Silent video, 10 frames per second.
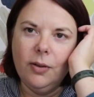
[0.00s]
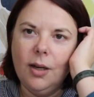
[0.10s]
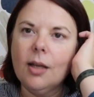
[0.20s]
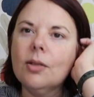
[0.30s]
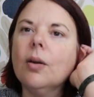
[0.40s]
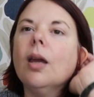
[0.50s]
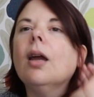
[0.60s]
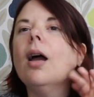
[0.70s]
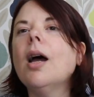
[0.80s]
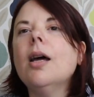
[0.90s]
for next
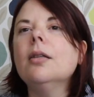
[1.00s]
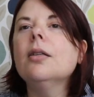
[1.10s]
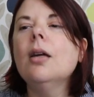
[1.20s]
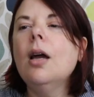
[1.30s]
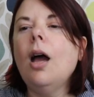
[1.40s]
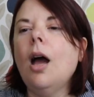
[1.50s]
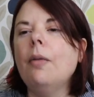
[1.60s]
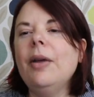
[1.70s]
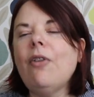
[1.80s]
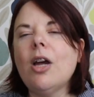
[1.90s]
week. And
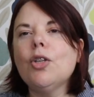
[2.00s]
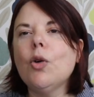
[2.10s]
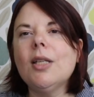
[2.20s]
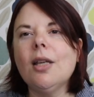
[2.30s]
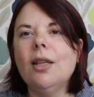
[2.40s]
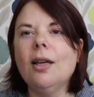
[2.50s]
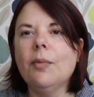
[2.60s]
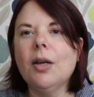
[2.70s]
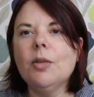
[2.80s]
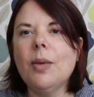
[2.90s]
if I enjoy it, I think
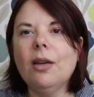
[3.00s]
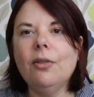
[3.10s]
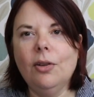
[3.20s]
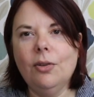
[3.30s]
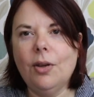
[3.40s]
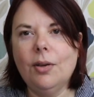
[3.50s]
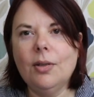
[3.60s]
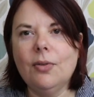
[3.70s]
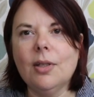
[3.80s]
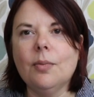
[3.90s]
I'm going to make a few of
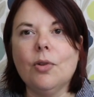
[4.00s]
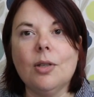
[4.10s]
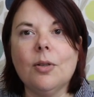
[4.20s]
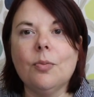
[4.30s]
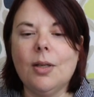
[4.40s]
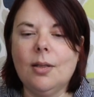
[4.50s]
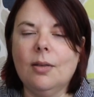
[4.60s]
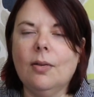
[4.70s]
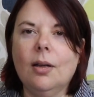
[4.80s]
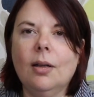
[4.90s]
those for some Christmas
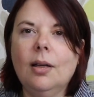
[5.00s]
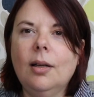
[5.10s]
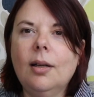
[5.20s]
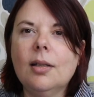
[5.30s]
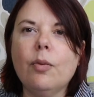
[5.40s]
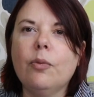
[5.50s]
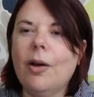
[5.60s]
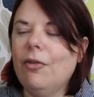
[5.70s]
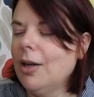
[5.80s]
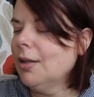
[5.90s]
presents for some of my
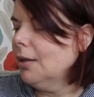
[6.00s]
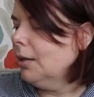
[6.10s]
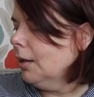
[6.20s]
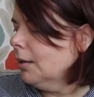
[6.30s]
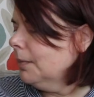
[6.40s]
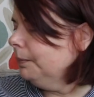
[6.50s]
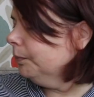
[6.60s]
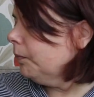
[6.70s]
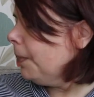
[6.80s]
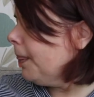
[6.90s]
friends and things.
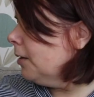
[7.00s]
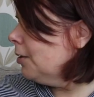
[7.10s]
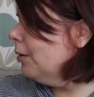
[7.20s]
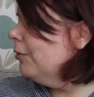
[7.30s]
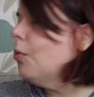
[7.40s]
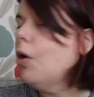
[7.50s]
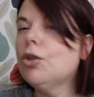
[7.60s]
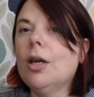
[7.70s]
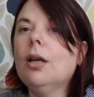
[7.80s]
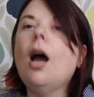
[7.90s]
So if you're
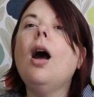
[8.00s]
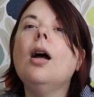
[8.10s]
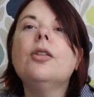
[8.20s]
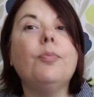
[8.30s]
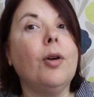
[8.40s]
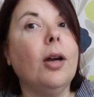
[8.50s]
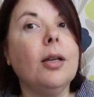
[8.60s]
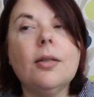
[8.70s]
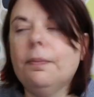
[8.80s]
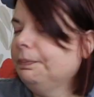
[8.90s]
watching, ha,
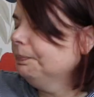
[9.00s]
surprise.